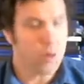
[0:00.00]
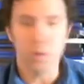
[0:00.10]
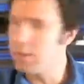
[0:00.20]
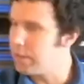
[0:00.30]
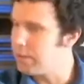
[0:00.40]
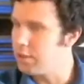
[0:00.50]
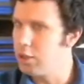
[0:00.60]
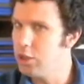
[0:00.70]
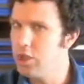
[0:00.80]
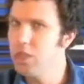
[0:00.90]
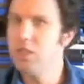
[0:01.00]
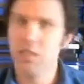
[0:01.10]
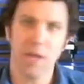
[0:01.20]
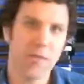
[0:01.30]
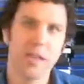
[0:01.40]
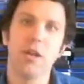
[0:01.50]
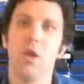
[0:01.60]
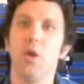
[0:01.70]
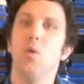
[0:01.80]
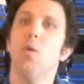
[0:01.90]
which has nothing to
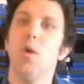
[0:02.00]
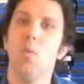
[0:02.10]
do